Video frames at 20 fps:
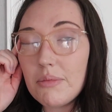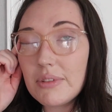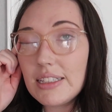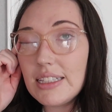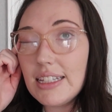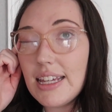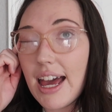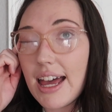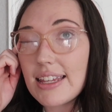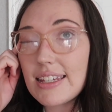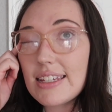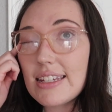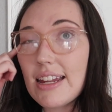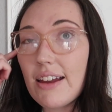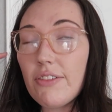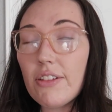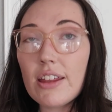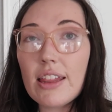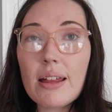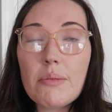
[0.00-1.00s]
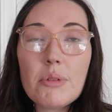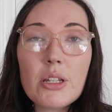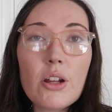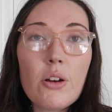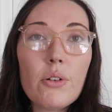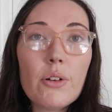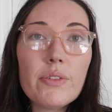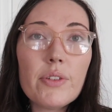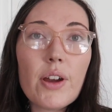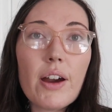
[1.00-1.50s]
yes, definitely let me
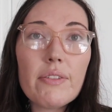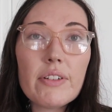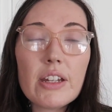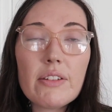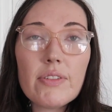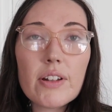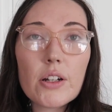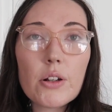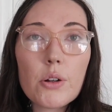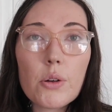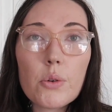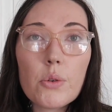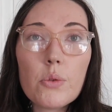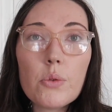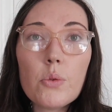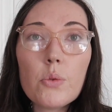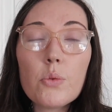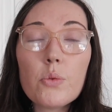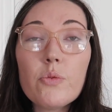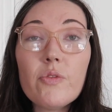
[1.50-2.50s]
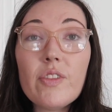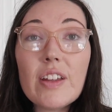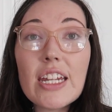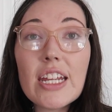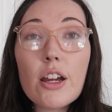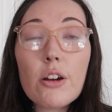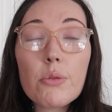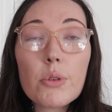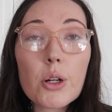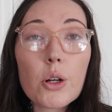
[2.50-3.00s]
know if you have any
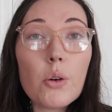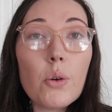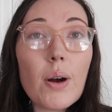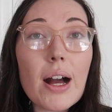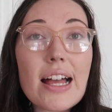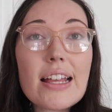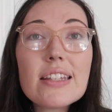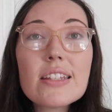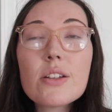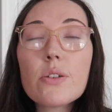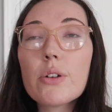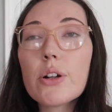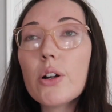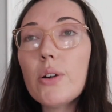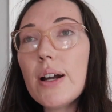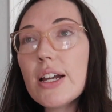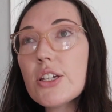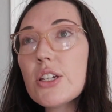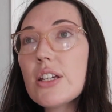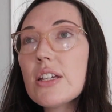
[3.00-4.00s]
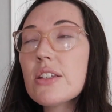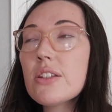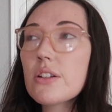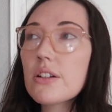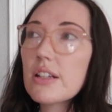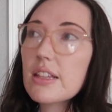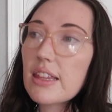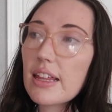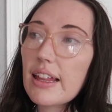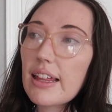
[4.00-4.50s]
video requests or questions or
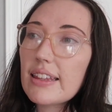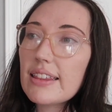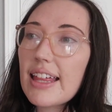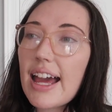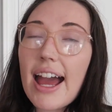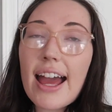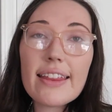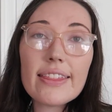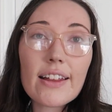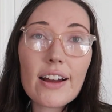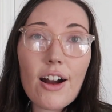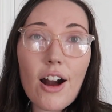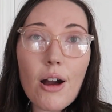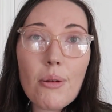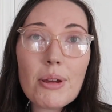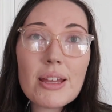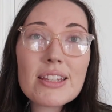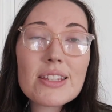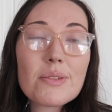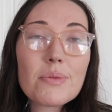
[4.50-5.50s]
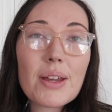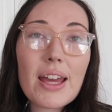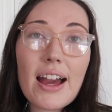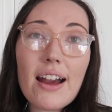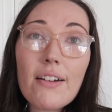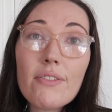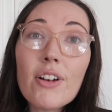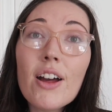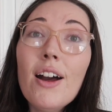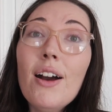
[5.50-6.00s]
anything like that in the comments. We
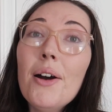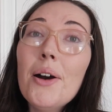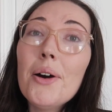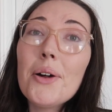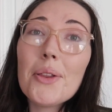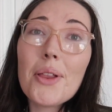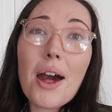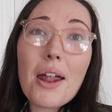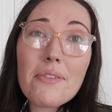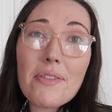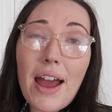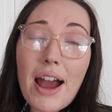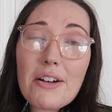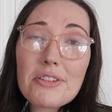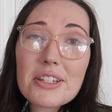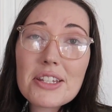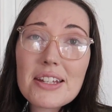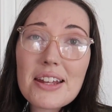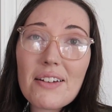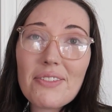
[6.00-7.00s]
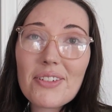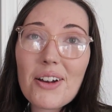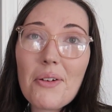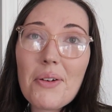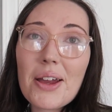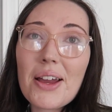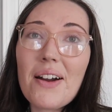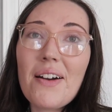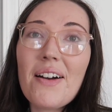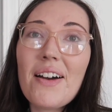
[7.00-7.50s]
have a lot of house stuff
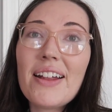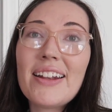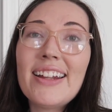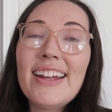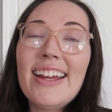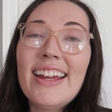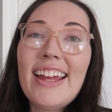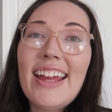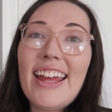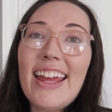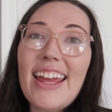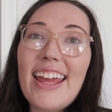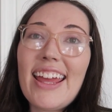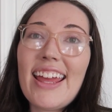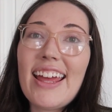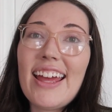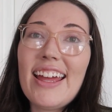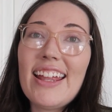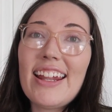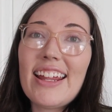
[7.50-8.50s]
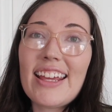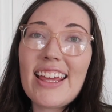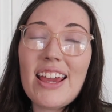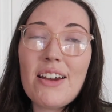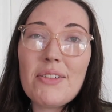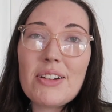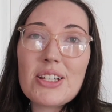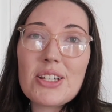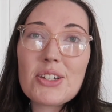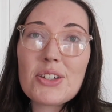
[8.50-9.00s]
going on, and I
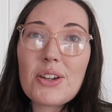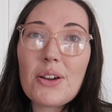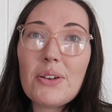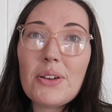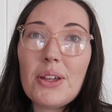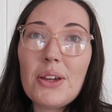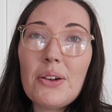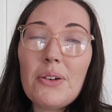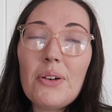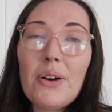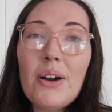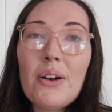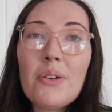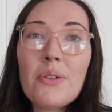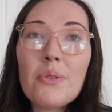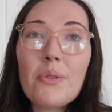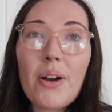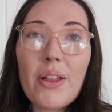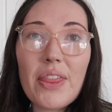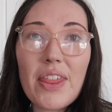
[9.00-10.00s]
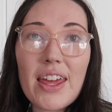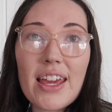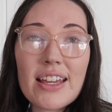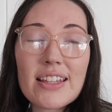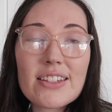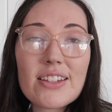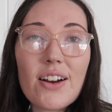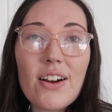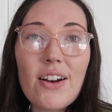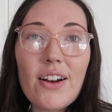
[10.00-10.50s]
can't wait to show you what
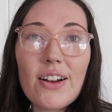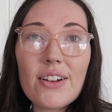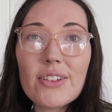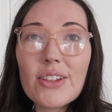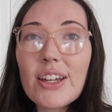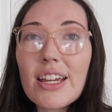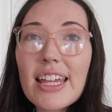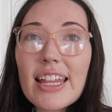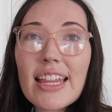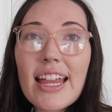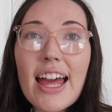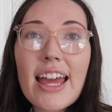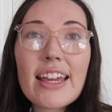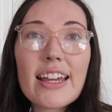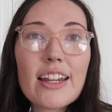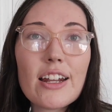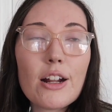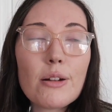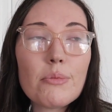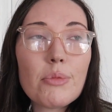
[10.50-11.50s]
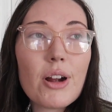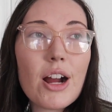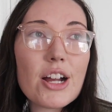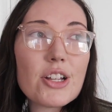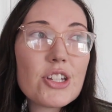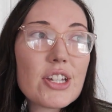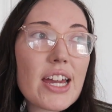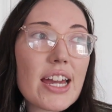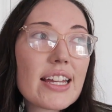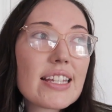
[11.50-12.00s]
things are looking like and our
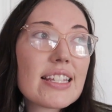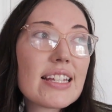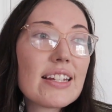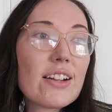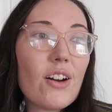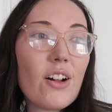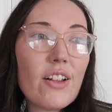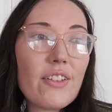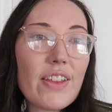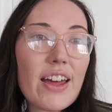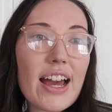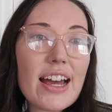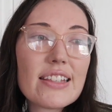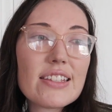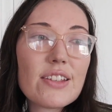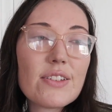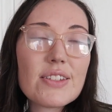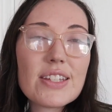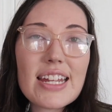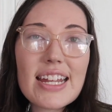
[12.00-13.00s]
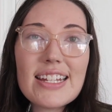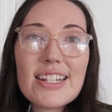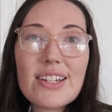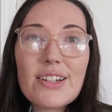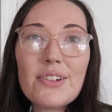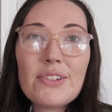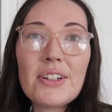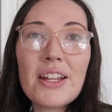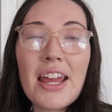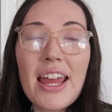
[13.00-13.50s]
projects and all that. So stay
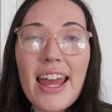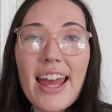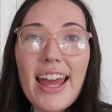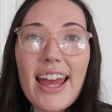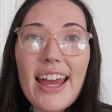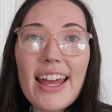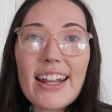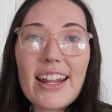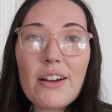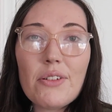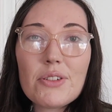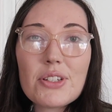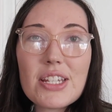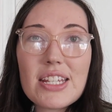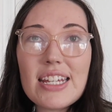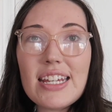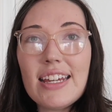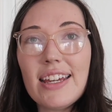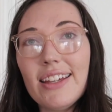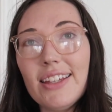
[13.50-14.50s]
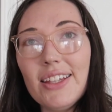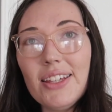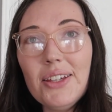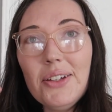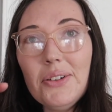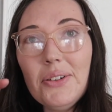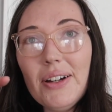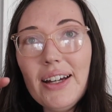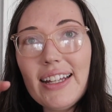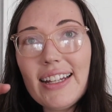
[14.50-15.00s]
tuned, and I will see
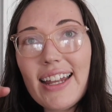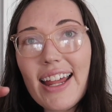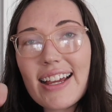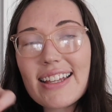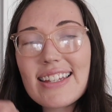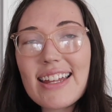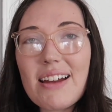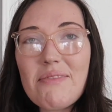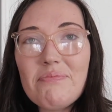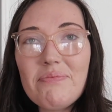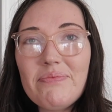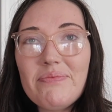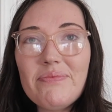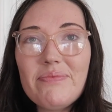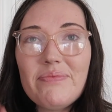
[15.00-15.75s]
you next time.